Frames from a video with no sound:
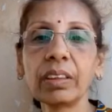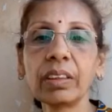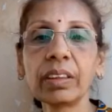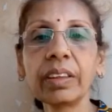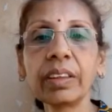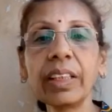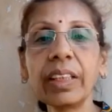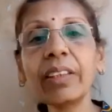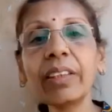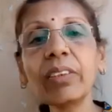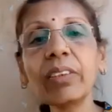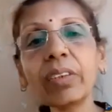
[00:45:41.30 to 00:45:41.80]

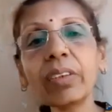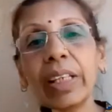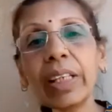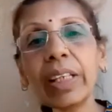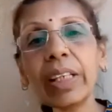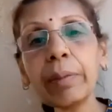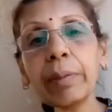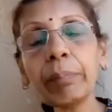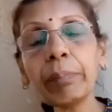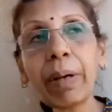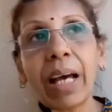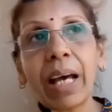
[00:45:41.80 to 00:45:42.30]
Then only
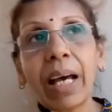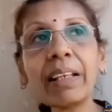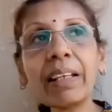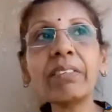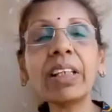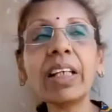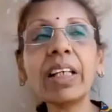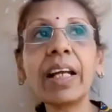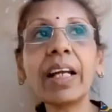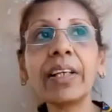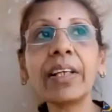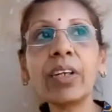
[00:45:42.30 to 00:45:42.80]
man
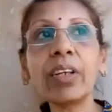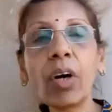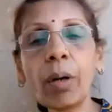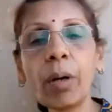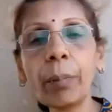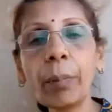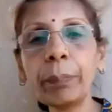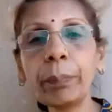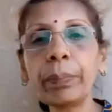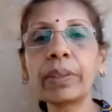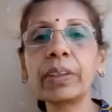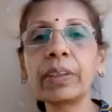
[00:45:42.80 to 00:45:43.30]
will
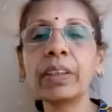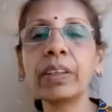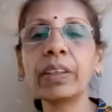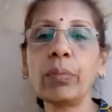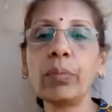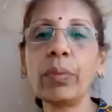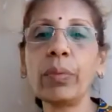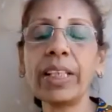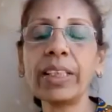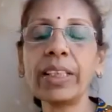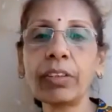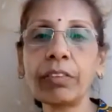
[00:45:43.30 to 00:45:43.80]
adopt the
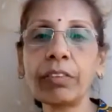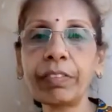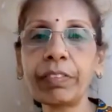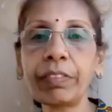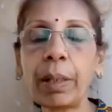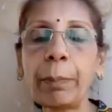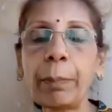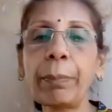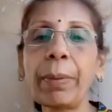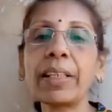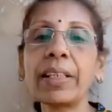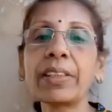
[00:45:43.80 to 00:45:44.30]
ways of
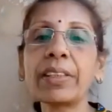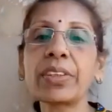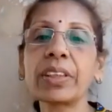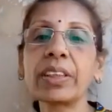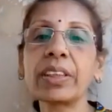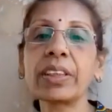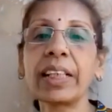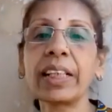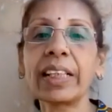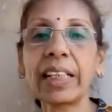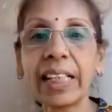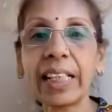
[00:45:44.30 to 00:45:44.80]
compassion,
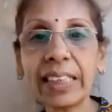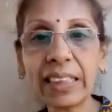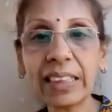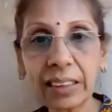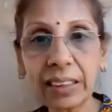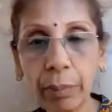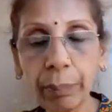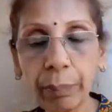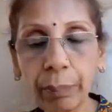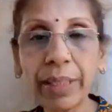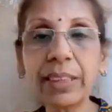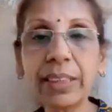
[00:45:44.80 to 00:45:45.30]
at least the
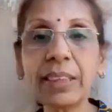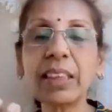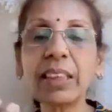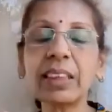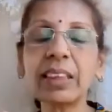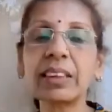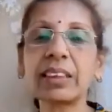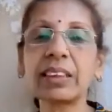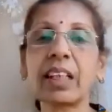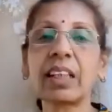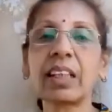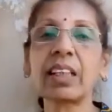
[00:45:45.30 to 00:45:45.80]
basic
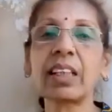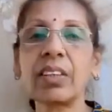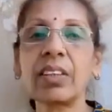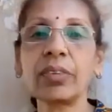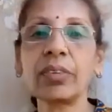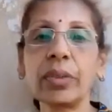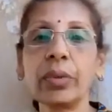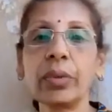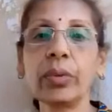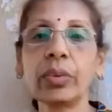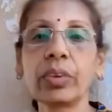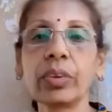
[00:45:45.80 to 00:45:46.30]

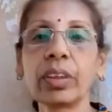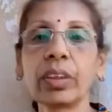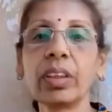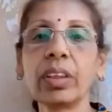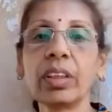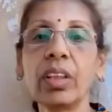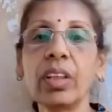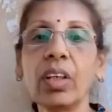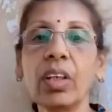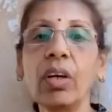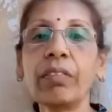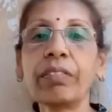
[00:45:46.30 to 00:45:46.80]
Charnanuyog
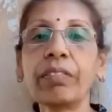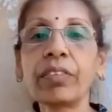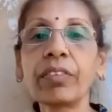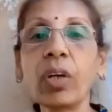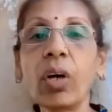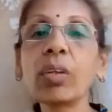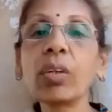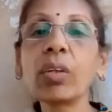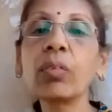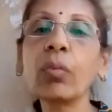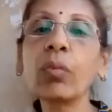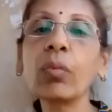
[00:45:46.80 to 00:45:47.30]
of
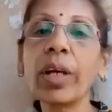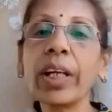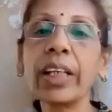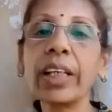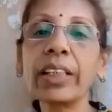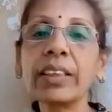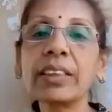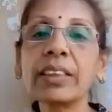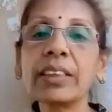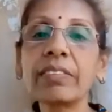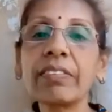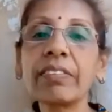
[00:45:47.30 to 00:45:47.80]

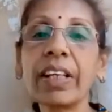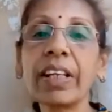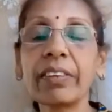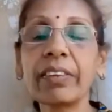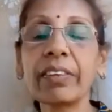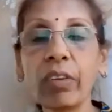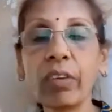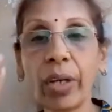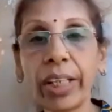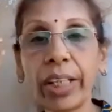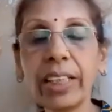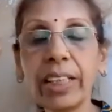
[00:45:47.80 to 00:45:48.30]
non-violence, where
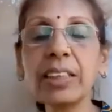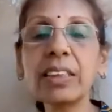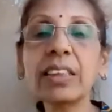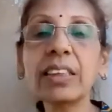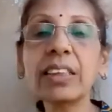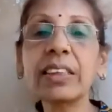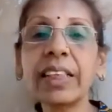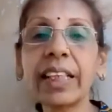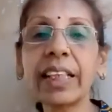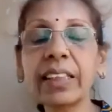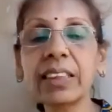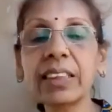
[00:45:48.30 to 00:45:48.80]
violence is
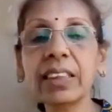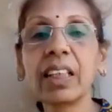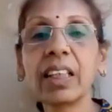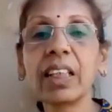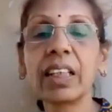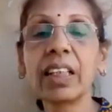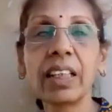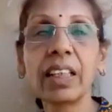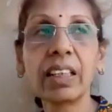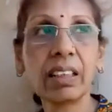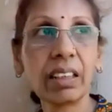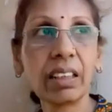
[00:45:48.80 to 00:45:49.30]

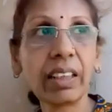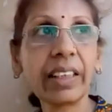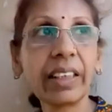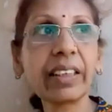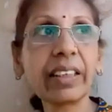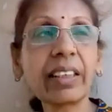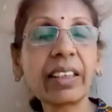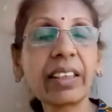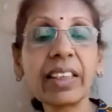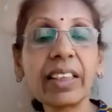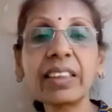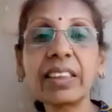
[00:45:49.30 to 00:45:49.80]

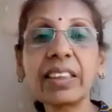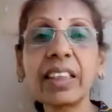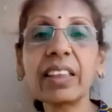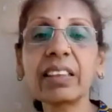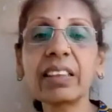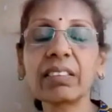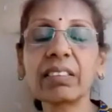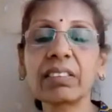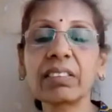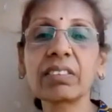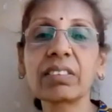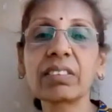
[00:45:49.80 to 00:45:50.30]

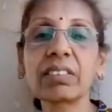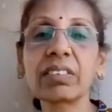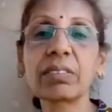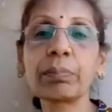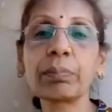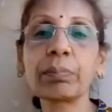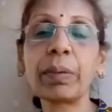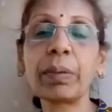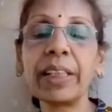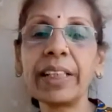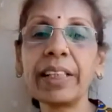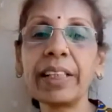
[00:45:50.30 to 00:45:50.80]
increasing
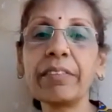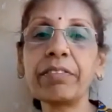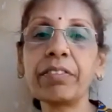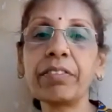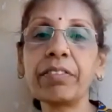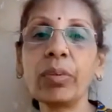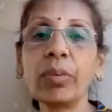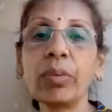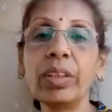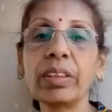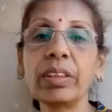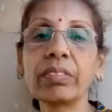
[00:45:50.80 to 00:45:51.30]

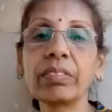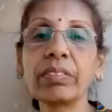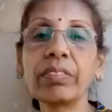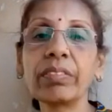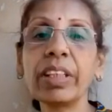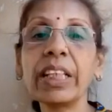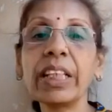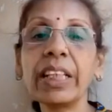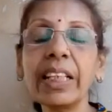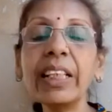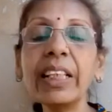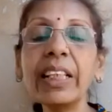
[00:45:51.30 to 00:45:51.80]
multifold. We
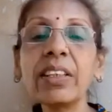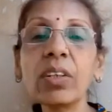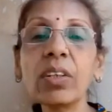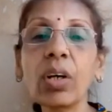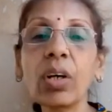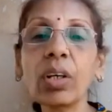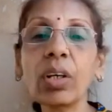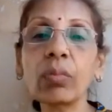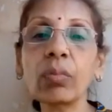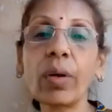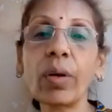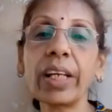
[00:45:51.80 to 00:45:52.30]
need
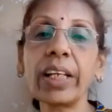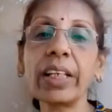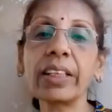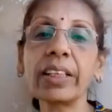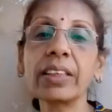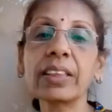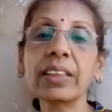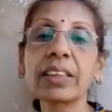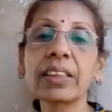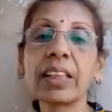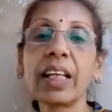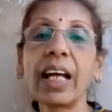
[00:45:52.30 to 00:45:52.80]

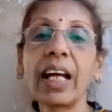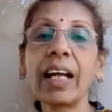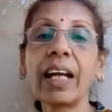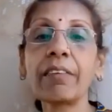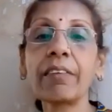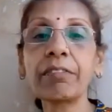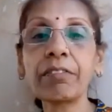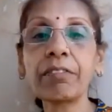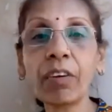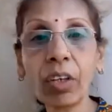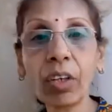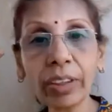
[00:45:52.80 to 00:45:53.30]
non-violence. And
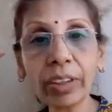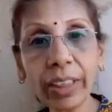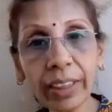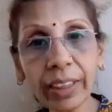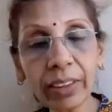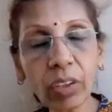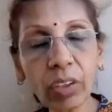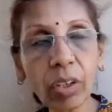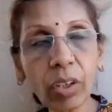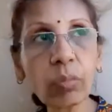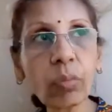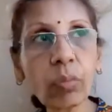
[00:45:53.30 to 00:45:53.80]
for that
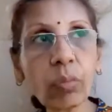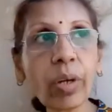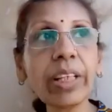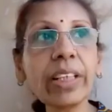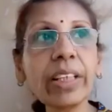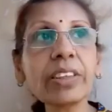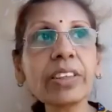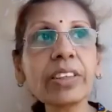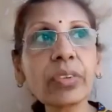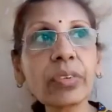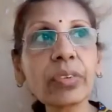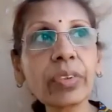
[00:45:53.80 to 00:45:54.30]

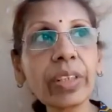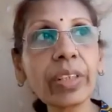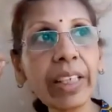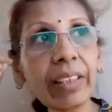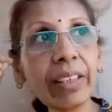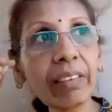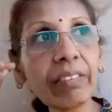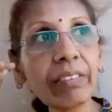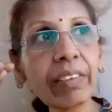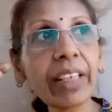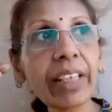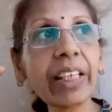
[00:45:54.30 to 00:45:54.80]
non-violence, you need a
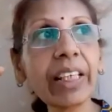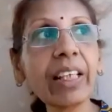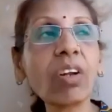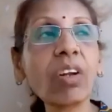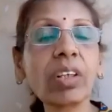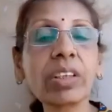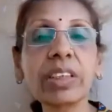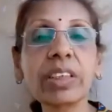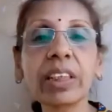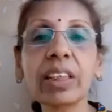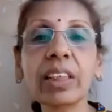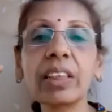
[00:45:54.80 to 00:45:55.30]
very
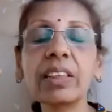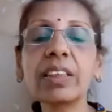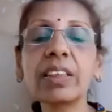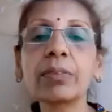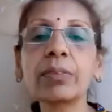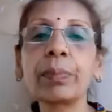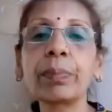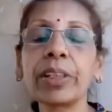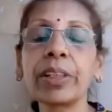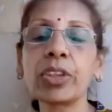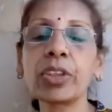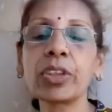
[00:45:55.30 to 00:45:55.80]
logical,
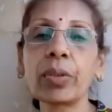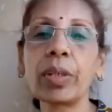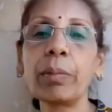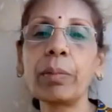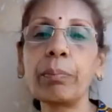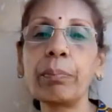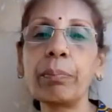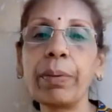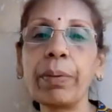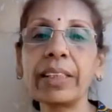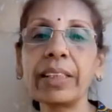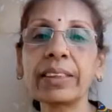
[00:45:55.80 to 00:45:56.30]
spiritual
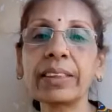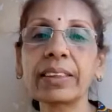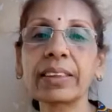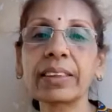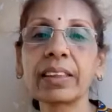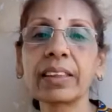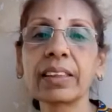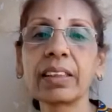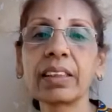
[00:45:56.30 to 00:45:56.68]
base